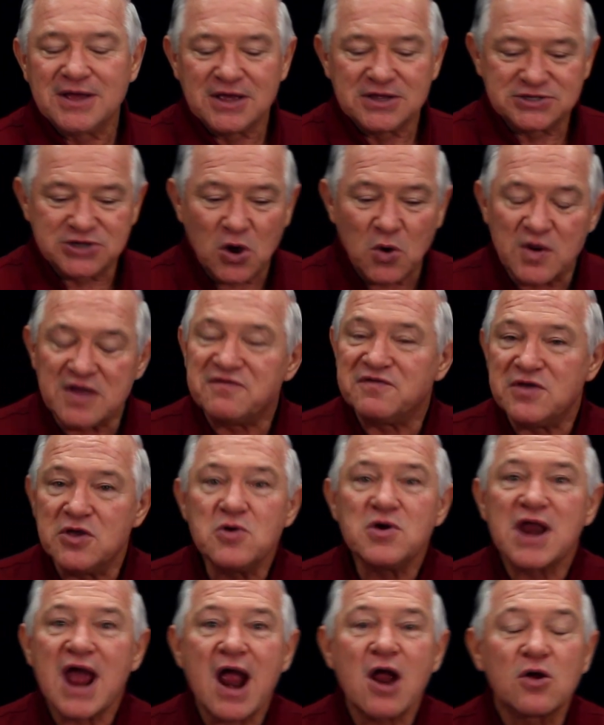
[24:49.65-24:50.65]
So if
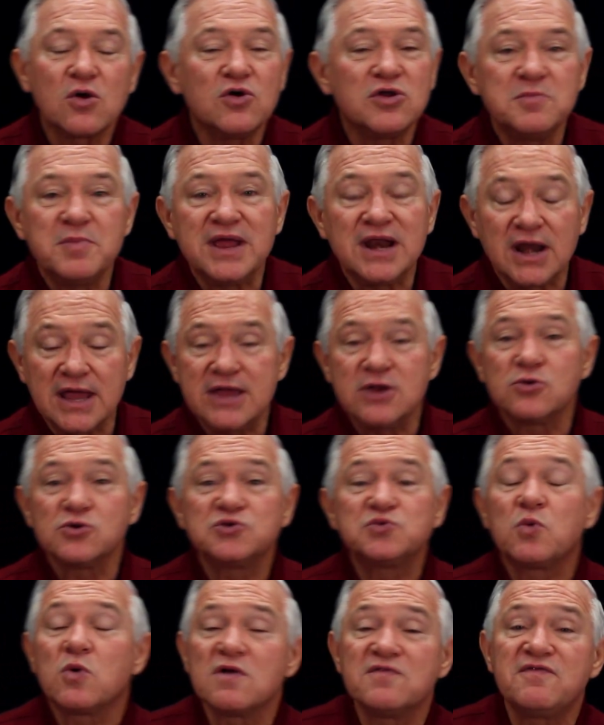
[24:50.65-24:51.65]
you and I are going to be
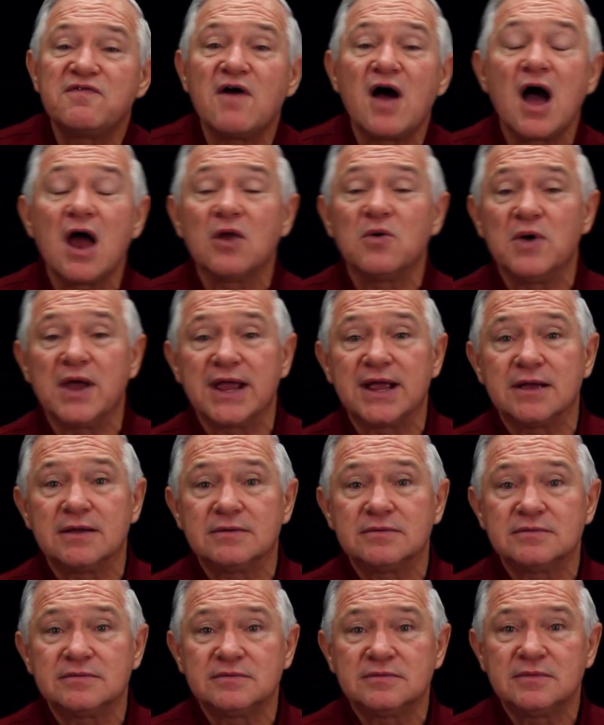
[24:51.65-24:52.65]
leaders worth following,
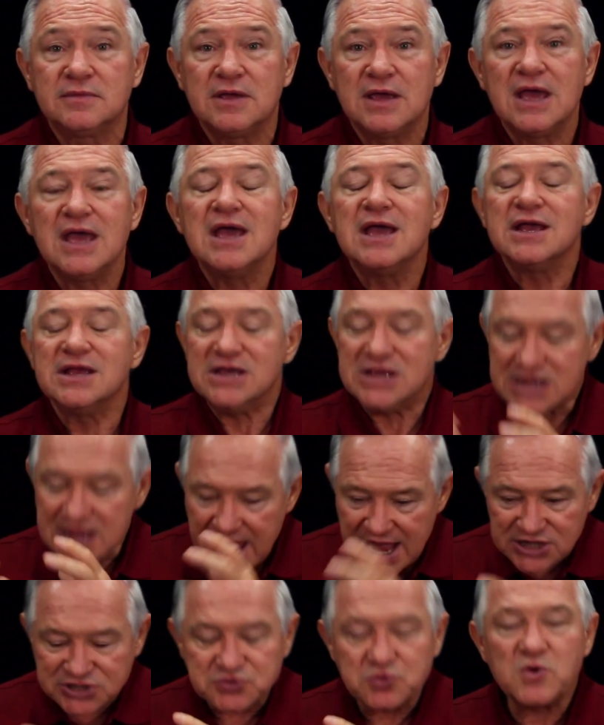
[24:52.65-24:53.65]

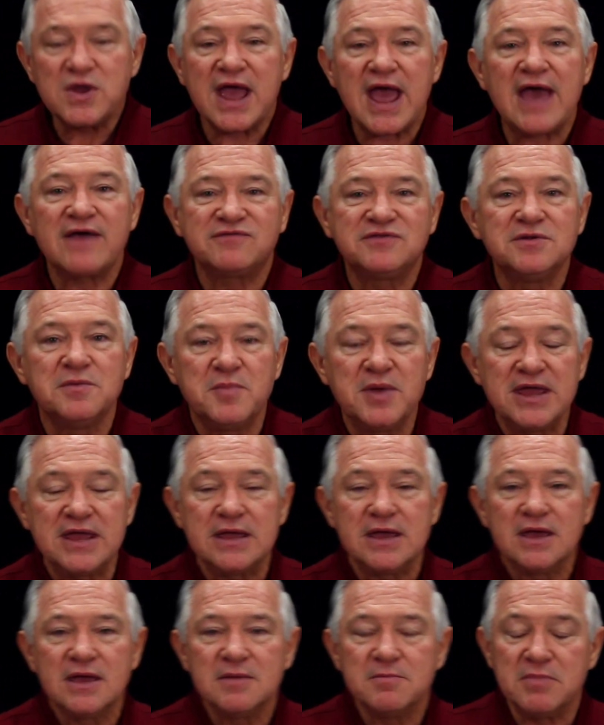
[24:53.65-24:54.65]
yes, we have to
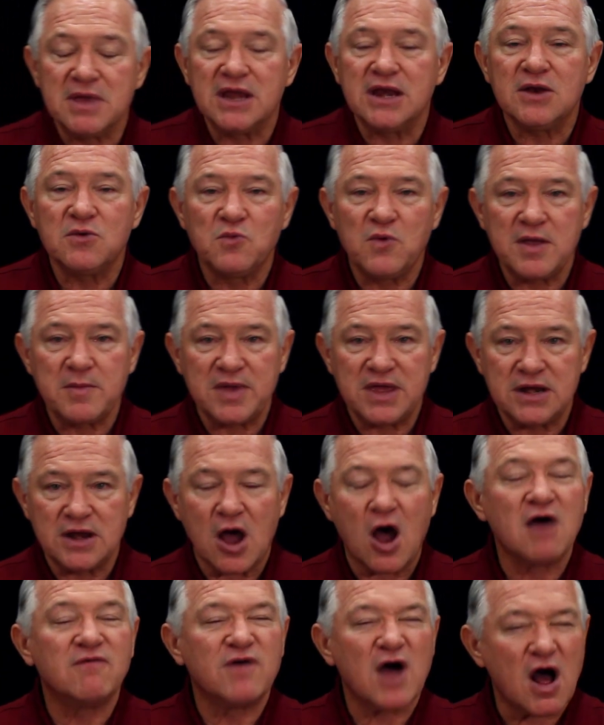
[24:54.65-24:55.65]
be men and women
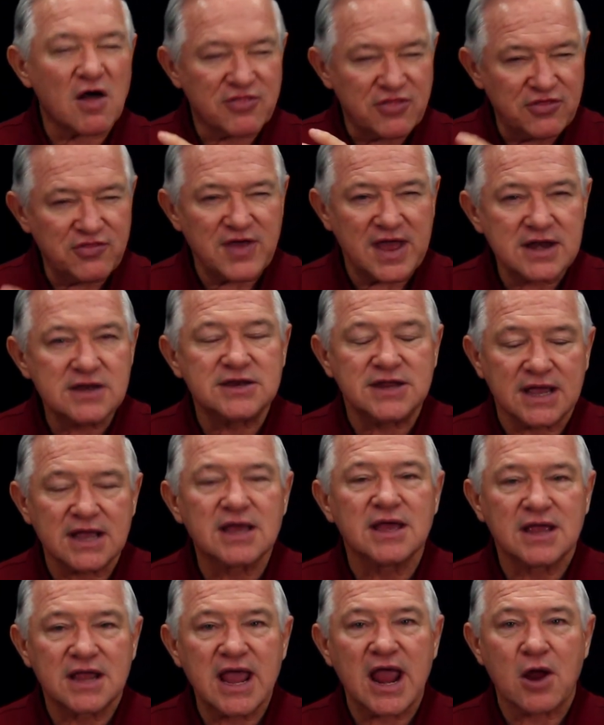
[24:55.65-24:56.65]
of
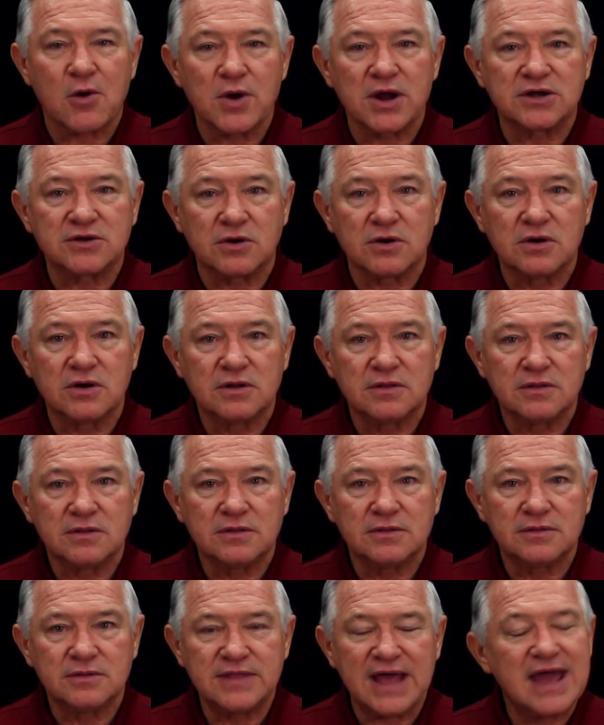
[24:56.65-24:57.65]
authentic character.
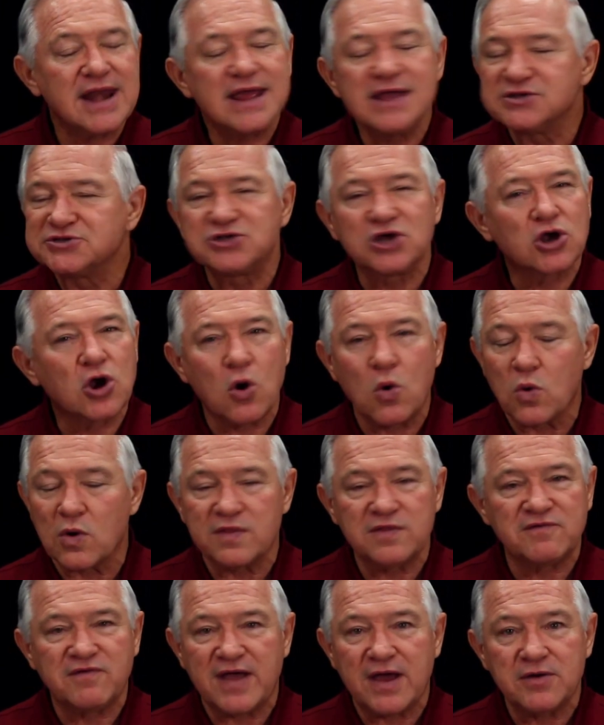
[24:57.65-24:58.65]
That is the core
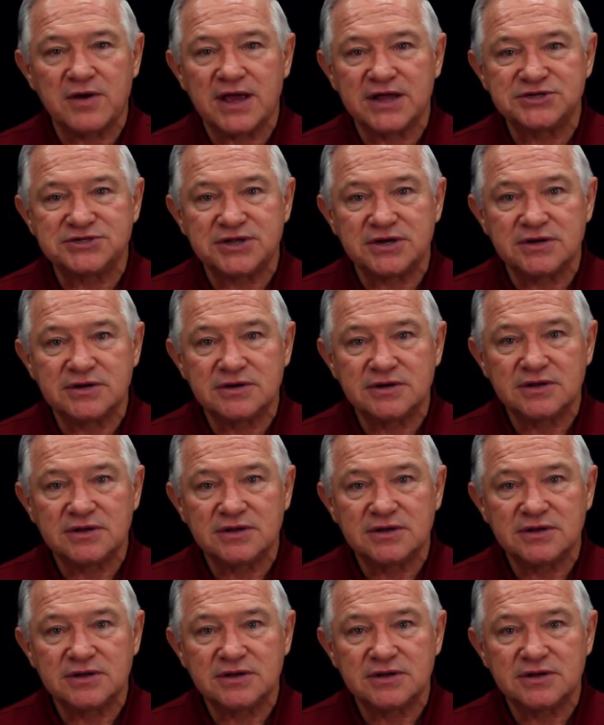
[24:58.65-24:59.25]
and the foundation.